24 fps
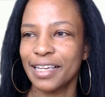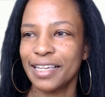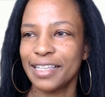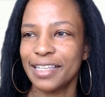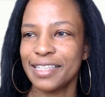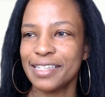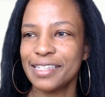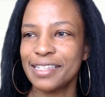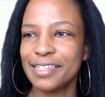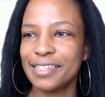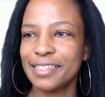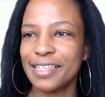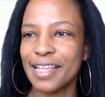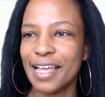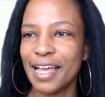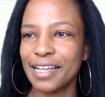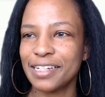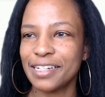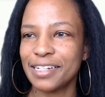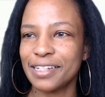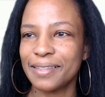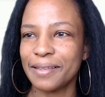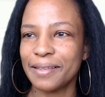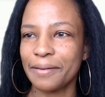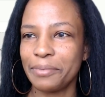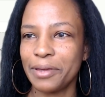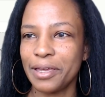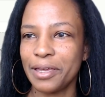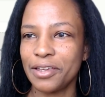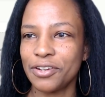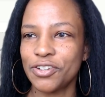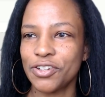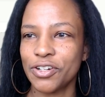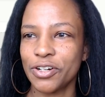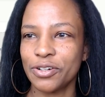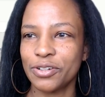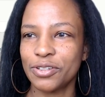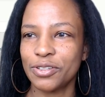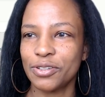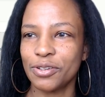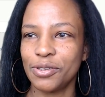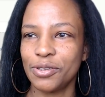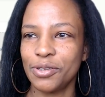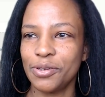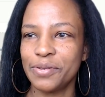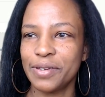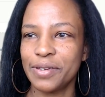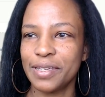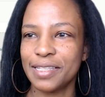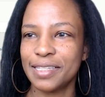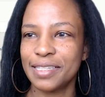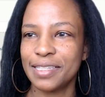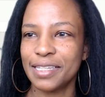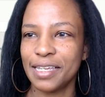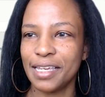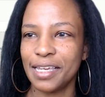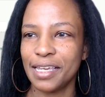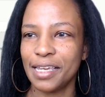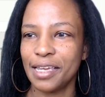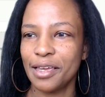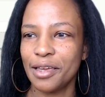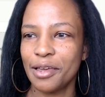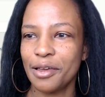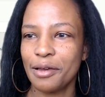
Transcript: This is not just a picture. So you can see